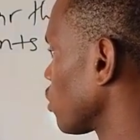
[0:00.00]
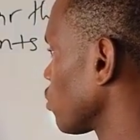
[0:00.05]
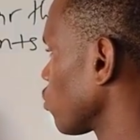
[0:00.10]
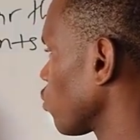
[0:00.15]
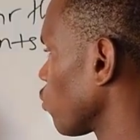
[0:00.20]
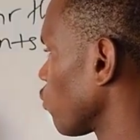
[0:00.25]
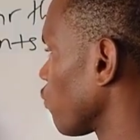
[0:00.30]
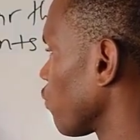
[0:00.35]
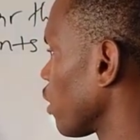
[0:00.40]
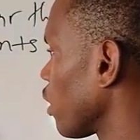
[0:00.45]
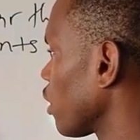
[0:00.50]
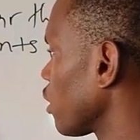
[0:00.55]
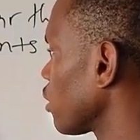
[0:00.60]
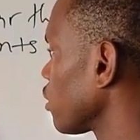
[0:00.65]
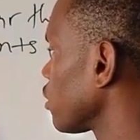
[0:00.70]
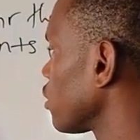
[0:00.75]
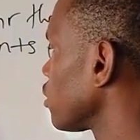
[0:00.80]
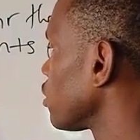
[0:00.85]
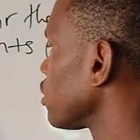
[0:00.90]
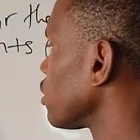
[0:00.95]
1 over
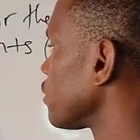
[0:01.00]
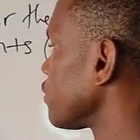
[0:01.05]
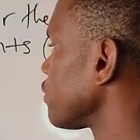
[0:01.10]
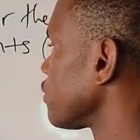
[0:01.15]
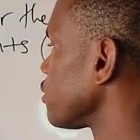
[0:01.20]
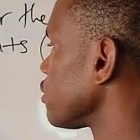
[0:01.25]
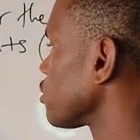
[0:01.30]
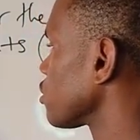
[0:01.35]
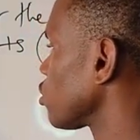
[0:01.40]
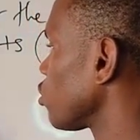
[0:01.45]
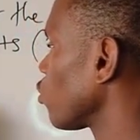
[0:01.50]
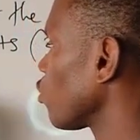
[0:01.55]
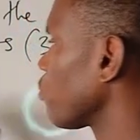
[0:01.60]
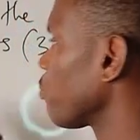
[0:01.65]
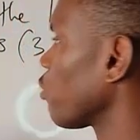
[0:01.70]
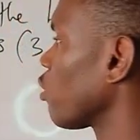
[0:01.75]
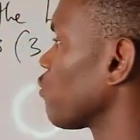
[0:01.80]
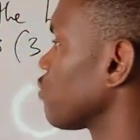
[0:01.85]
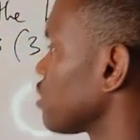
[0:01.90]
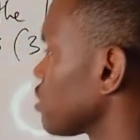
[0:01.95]
the
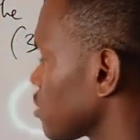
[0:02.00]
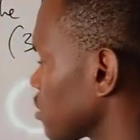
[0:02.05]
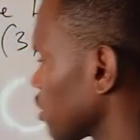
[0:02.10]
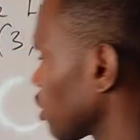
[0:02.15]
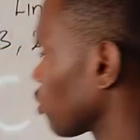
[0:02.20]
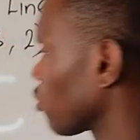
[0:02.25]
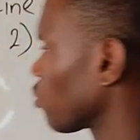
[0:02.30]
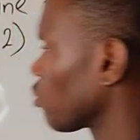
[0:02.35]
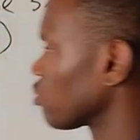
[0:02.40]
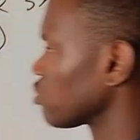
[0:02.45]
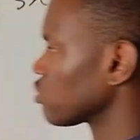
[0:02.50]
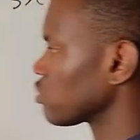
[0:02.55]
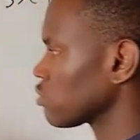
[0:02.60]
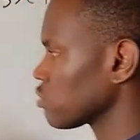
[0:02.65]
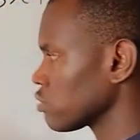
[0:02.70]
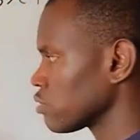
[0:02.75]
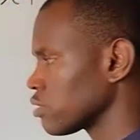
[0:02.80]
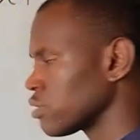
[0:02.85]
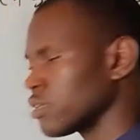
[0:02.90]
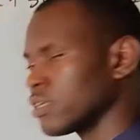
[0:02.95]
slope of the second
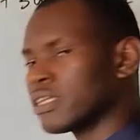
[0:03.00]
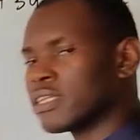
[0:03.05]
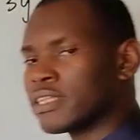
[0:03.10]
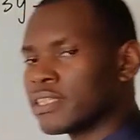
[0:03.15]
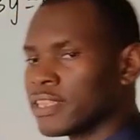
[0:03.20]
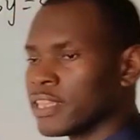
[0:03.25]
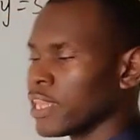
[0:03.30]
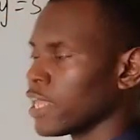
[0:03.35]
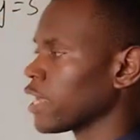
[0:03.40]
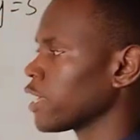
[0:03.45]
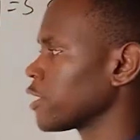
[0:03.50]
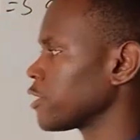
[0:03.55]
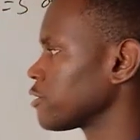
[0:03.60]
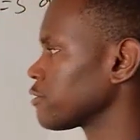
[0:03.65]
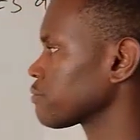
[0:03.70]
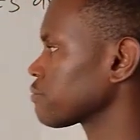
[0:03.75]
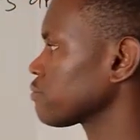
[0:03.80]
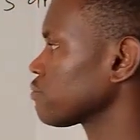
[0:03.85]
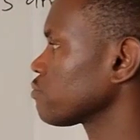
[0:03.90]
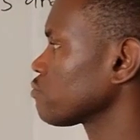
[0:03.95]
line.
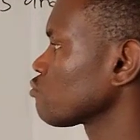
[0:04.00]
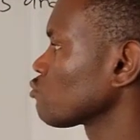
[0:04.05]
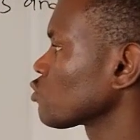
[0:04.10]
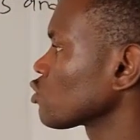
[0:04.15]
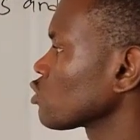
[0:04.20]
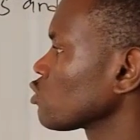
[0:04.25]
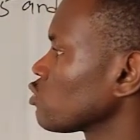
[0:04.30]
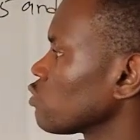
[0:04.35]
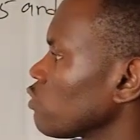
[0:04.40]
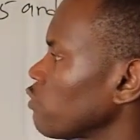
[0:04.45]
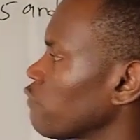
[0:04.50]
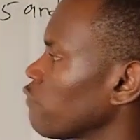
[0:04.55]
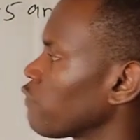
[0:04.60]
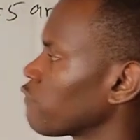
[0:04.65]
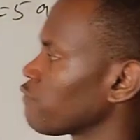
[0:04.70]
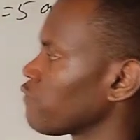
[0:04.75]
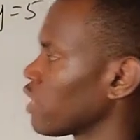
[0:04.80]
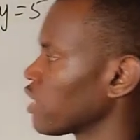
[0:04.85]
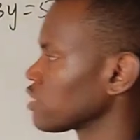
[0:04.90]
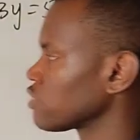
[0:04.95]

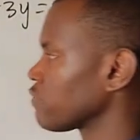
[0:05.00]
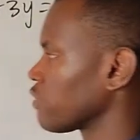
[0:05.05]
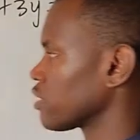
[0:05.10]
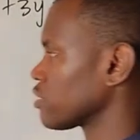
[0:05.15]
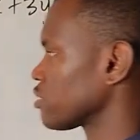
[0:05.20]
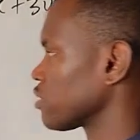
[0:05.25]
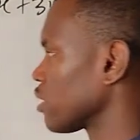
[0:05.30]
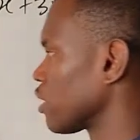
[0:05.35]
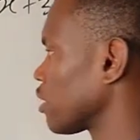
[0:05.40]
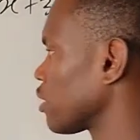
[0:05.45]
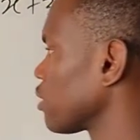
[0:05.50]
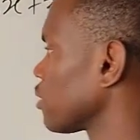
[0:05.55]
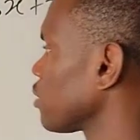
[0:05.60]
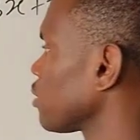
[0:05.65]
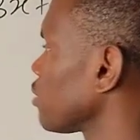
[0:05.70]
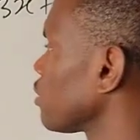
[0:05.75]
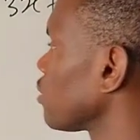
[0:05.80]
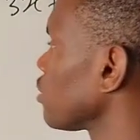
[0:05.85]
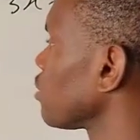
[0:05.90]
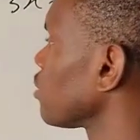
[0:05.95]
Vice versa,